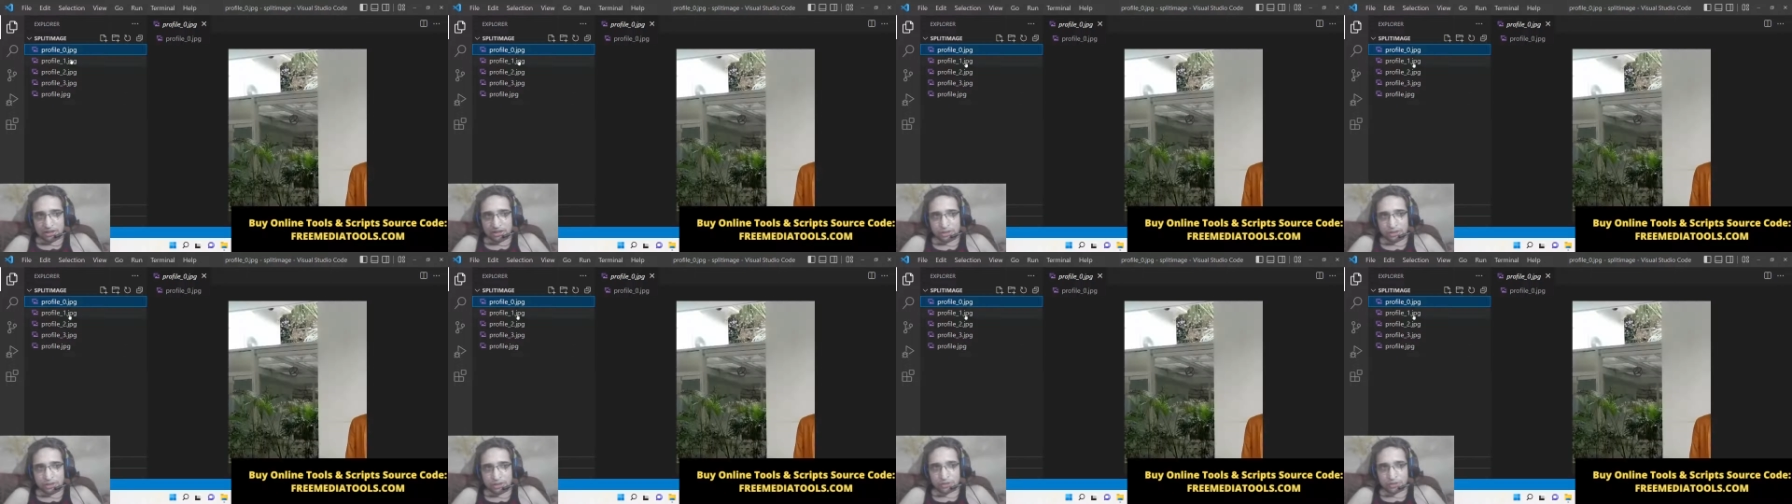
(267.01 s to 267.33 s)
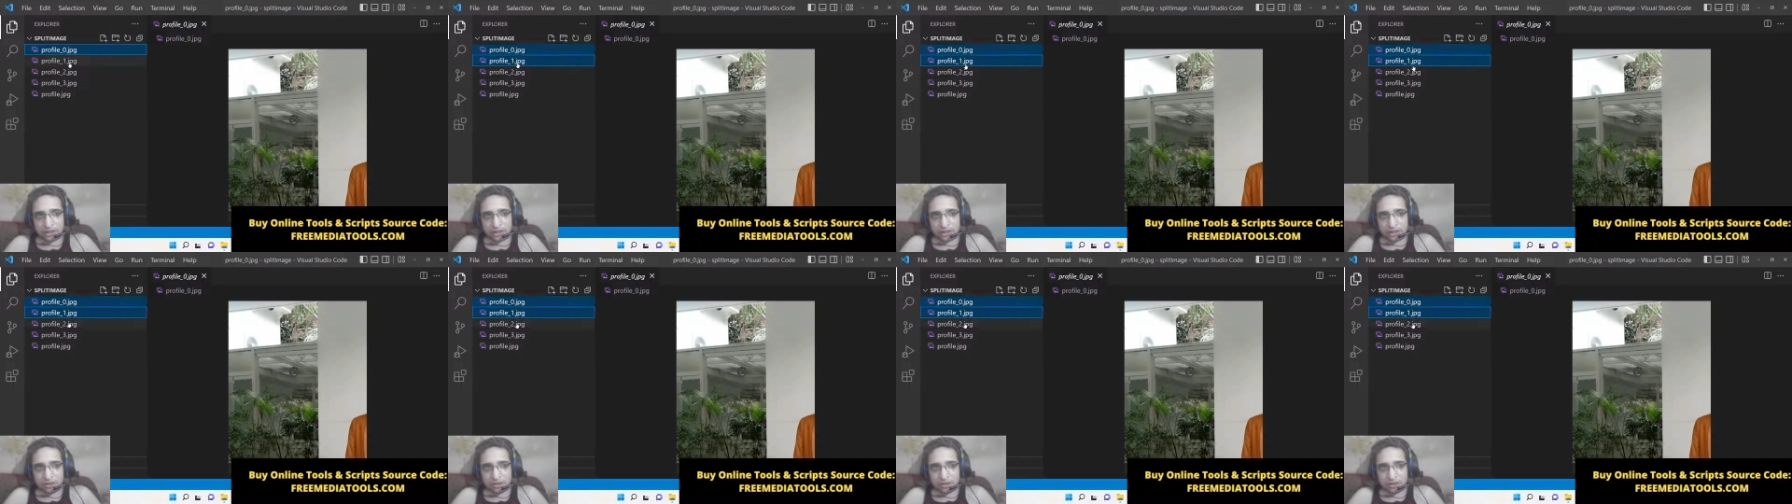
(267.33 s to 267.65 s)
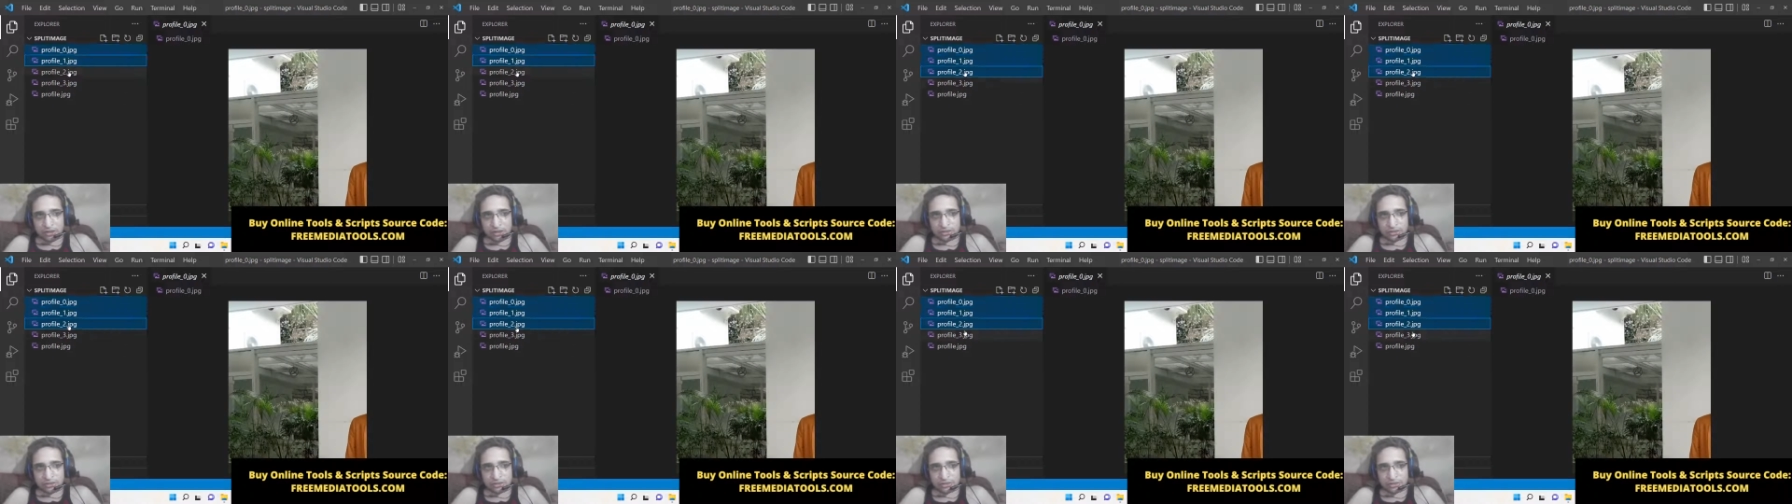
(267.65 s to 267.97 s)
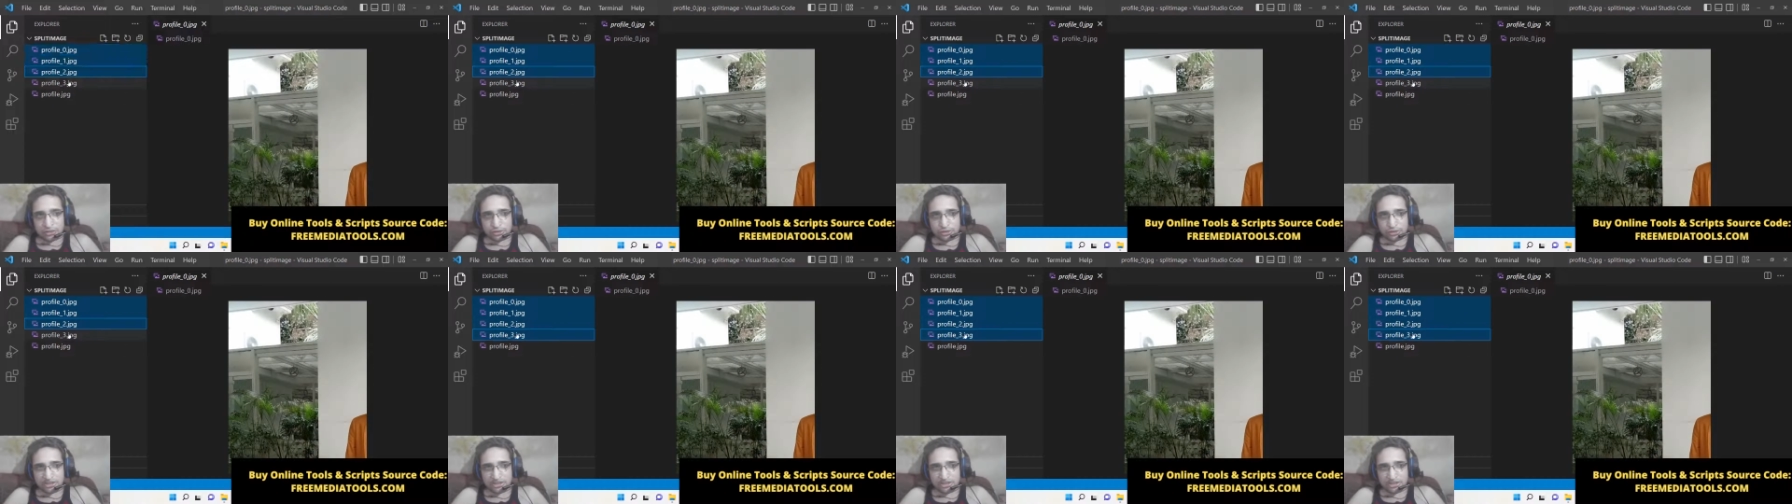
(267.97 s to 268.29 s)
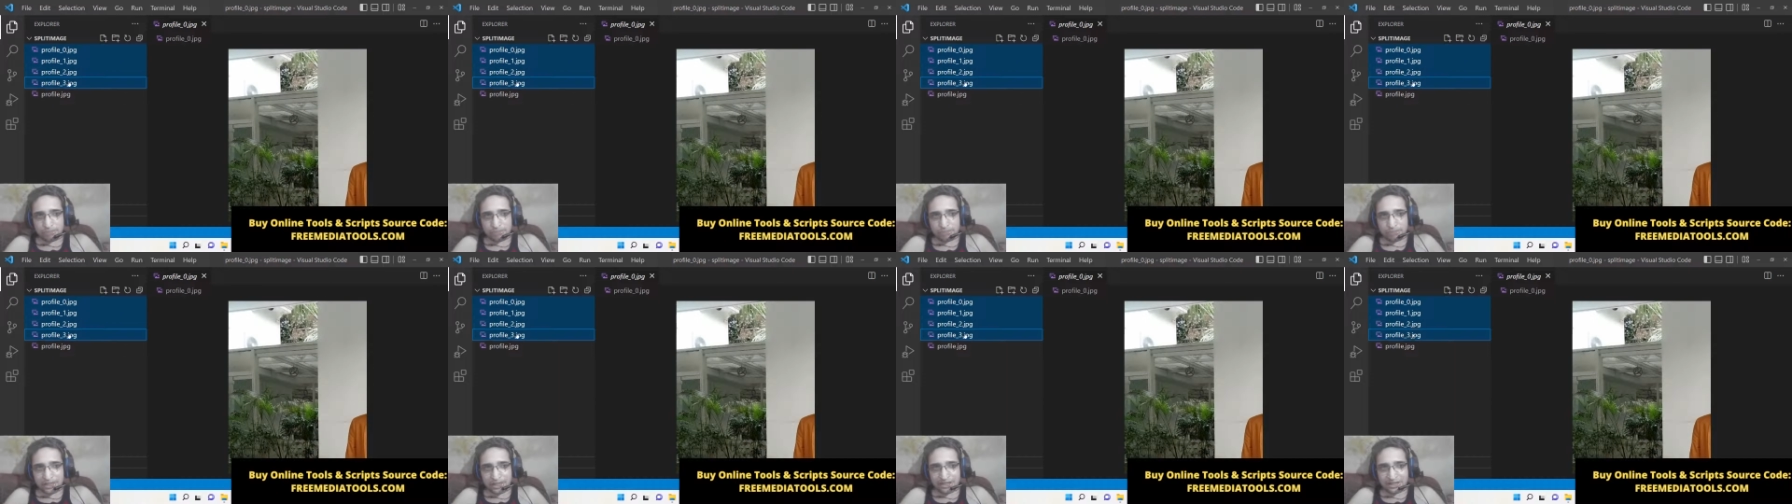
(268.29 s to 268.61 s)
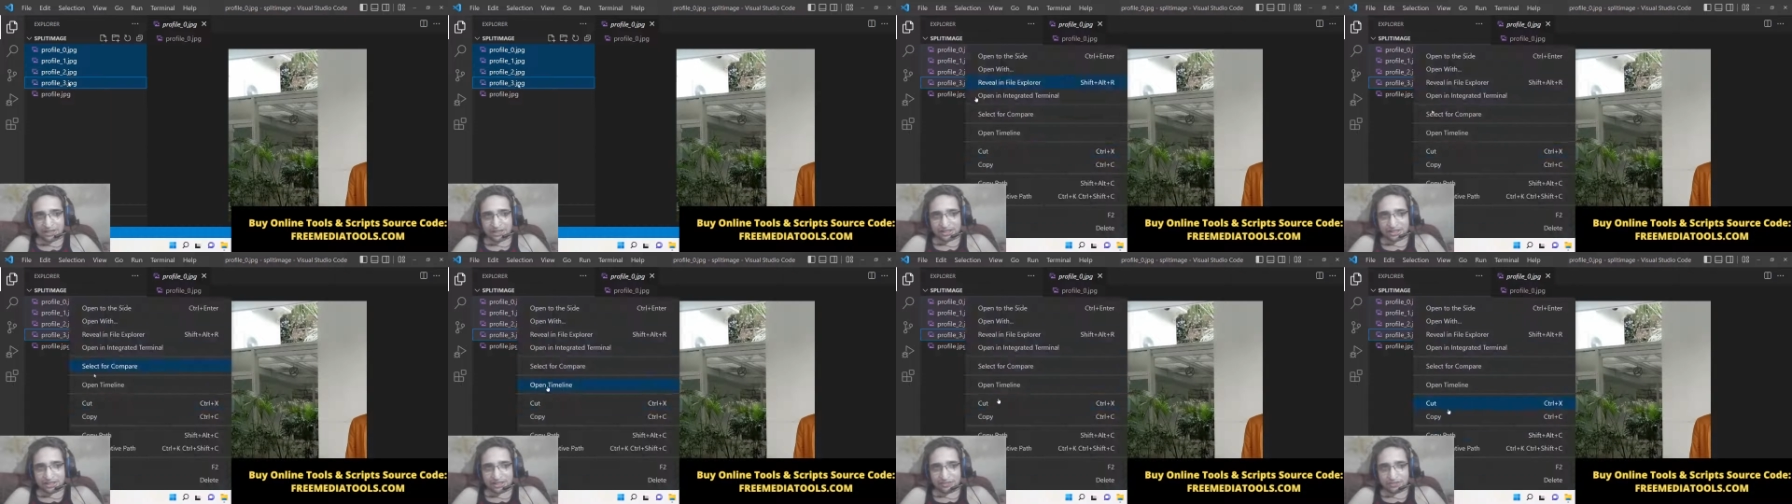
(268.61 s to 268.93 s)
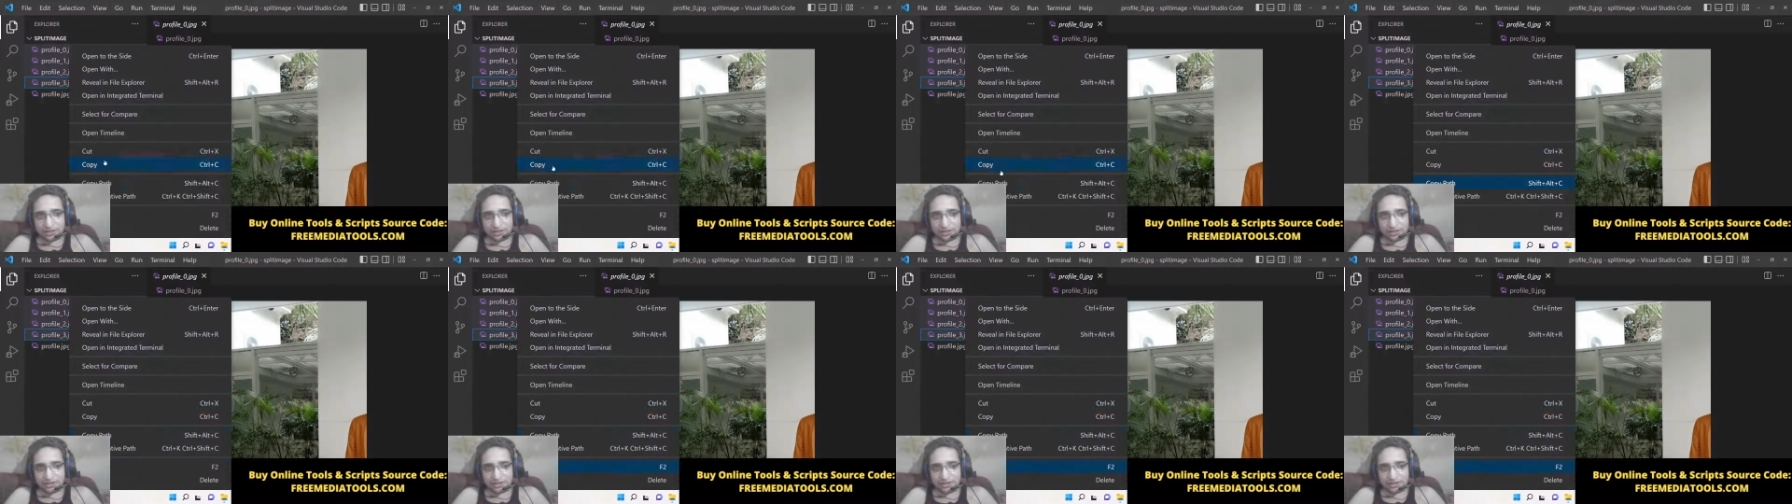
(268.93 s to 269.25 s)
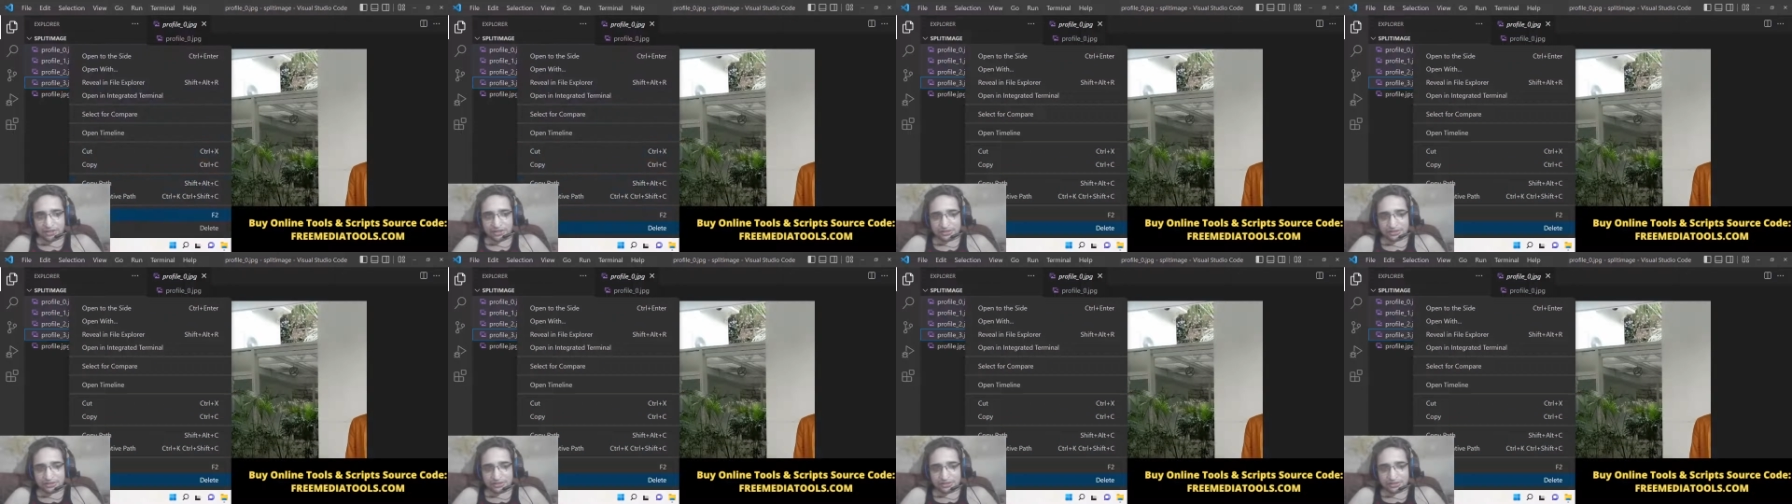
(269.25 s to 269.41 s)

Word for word: You can also split it further.